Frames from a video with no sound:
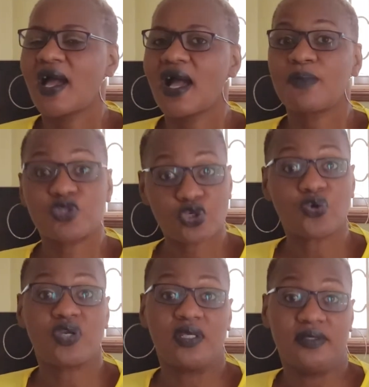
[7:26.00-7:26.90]
I'm
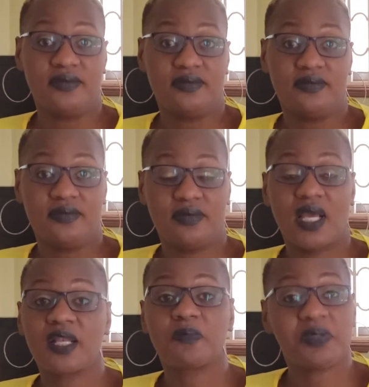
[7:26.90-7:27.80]
sorry,
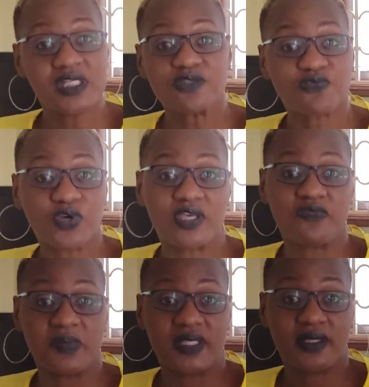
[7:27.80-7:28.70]
and please forgive
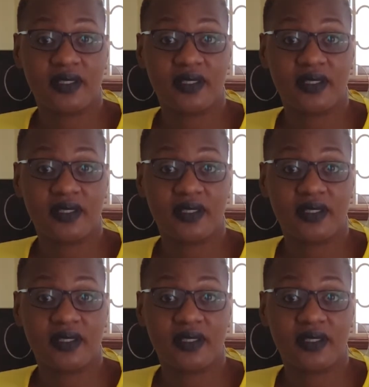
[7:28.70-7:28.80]
me.